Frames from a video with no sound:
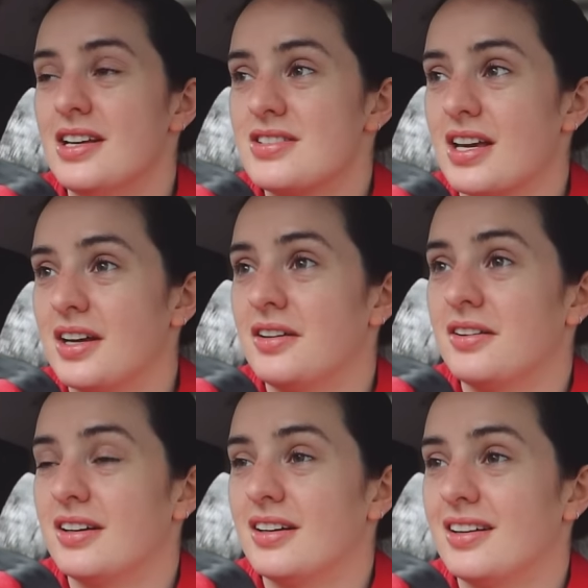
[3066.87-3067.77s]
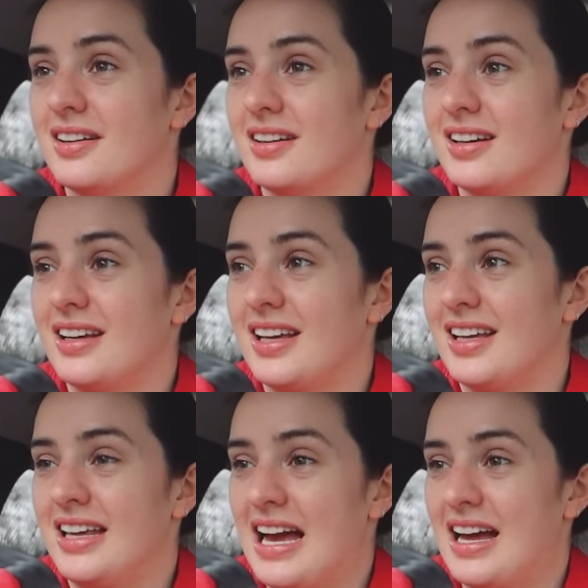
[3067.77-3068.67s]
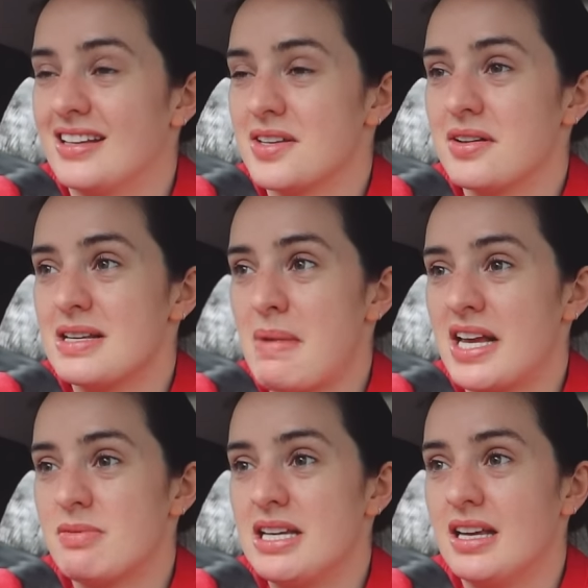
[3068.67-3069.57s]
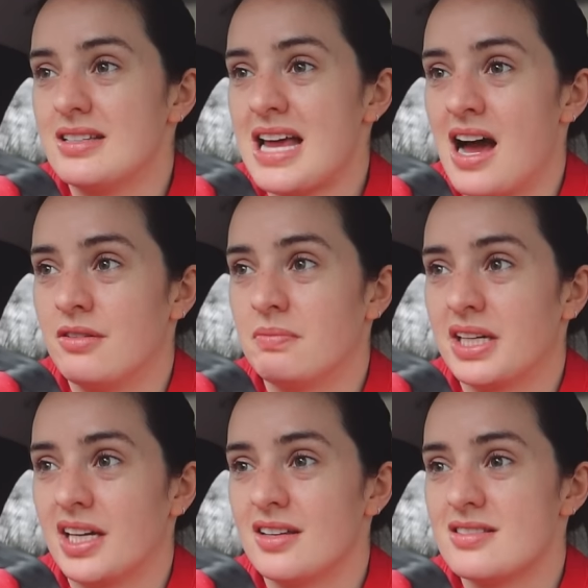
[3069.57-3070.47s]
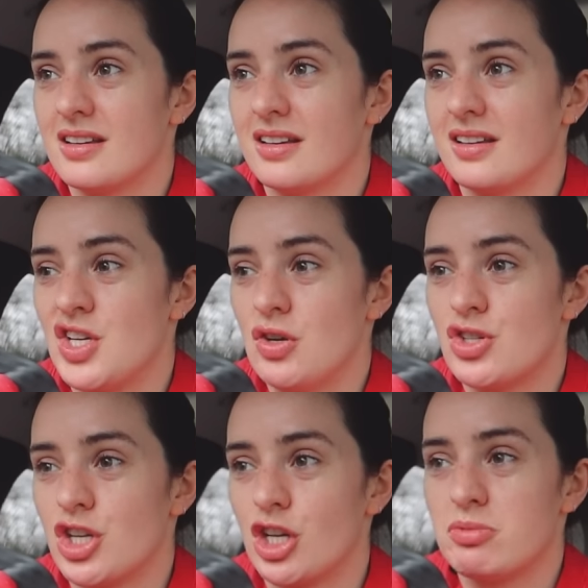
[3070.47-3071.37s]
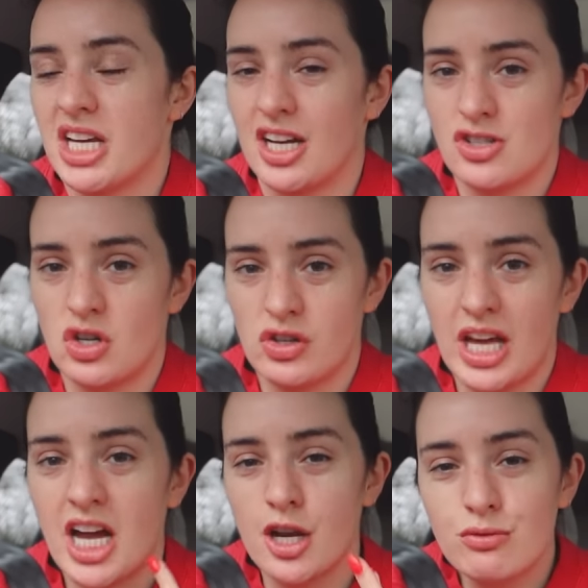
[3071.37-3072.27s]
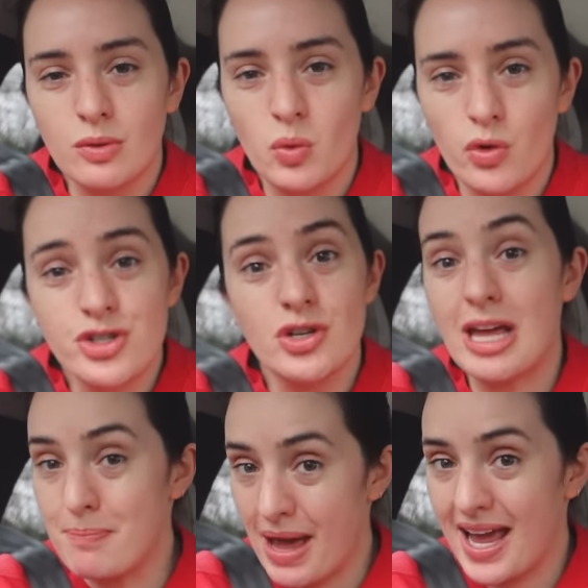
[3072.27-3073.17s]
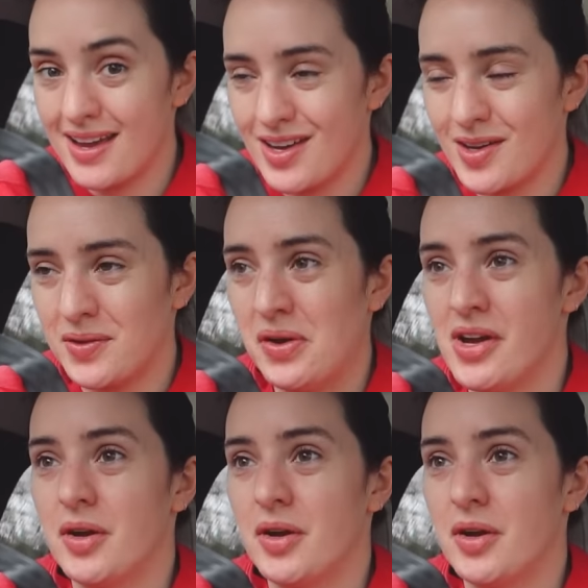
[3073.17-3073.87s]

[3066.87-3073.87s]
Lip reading: So yeah, sometimes it makes me down, because YouTube, TikTok, they kind of reward you, they pay you,